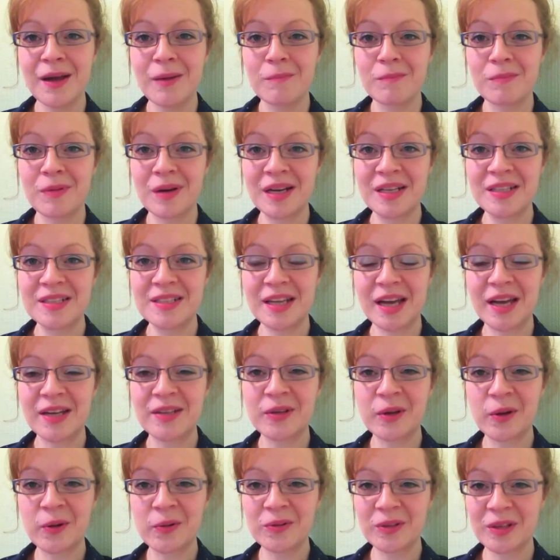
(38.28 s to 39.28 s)
But I
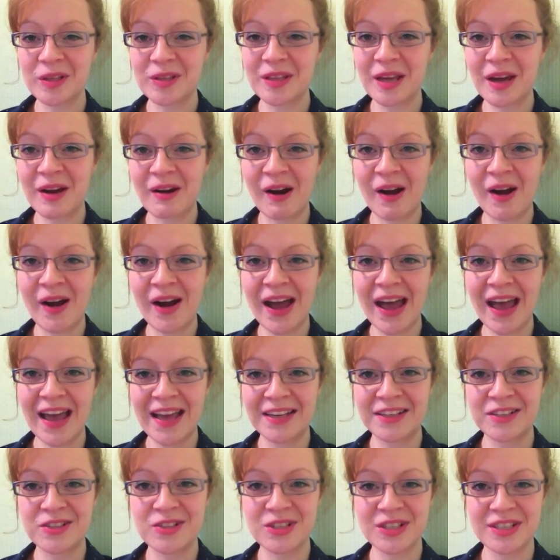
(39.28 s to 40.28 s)
know that there are
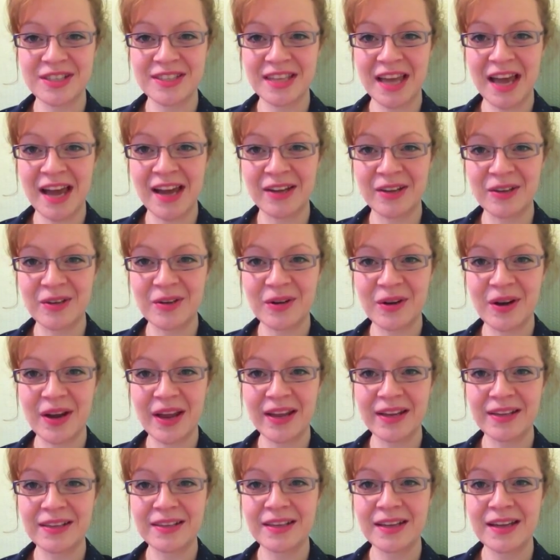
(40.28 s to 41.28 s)
energies
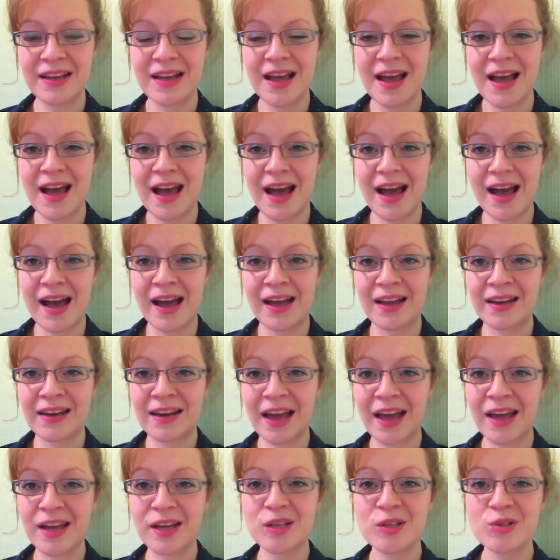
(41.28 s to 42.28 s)
anchoring, and
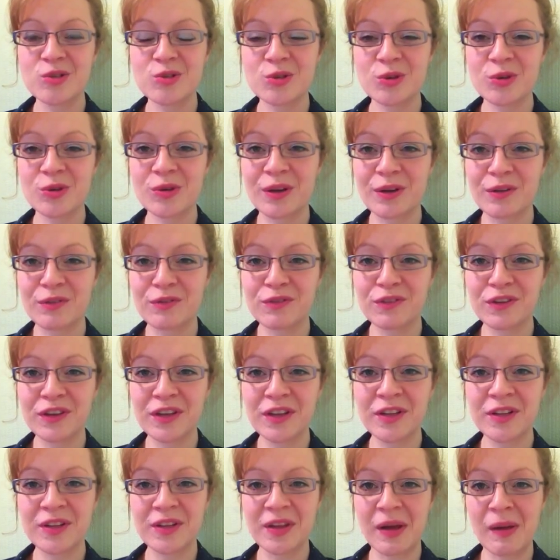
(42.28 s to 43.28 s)
I can truly
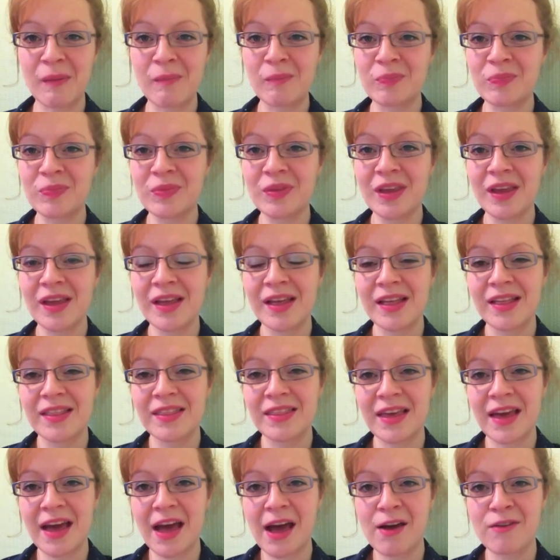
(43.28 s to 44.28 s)
feel them.
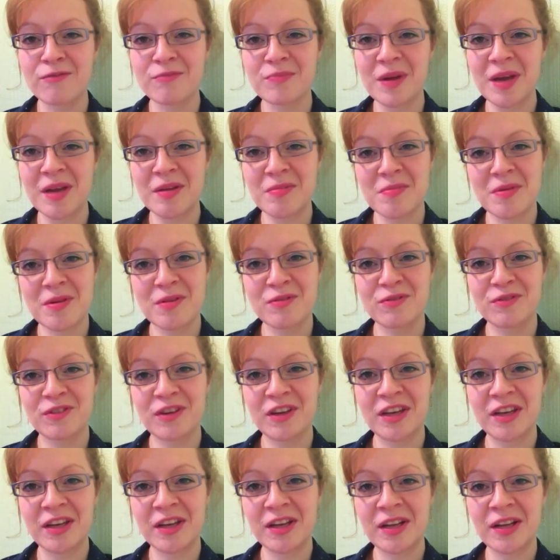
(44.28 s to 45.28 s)
They have made me
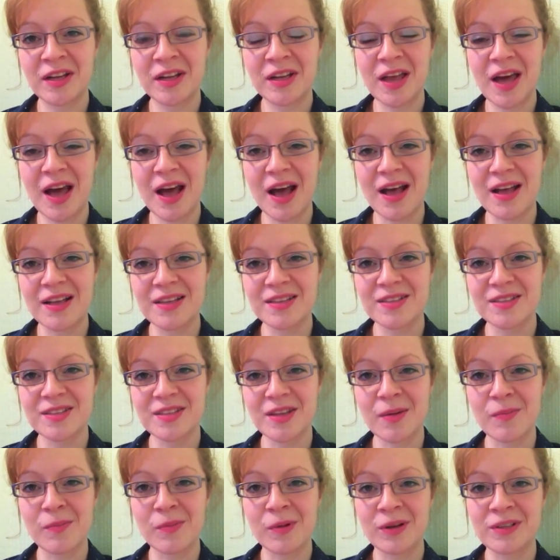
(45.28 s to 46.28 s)
feel
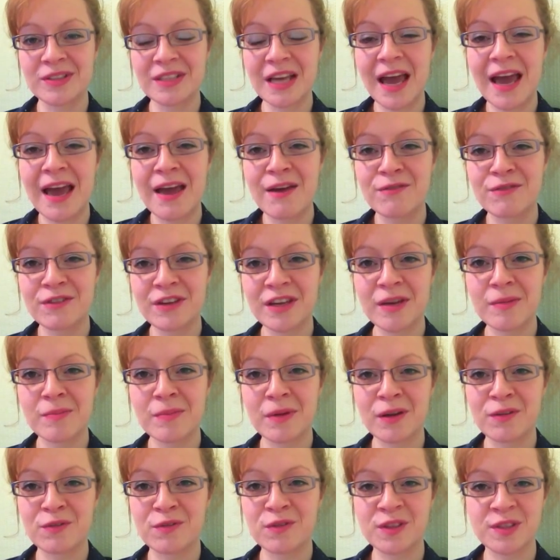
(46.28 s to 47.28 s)
somewhat heavy in
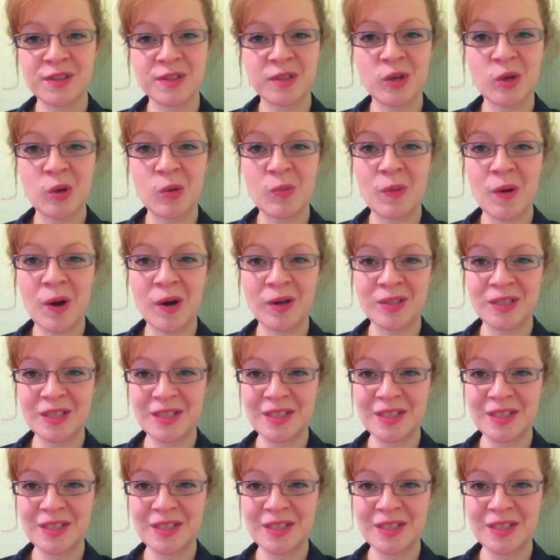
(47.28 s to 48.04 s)
my physical body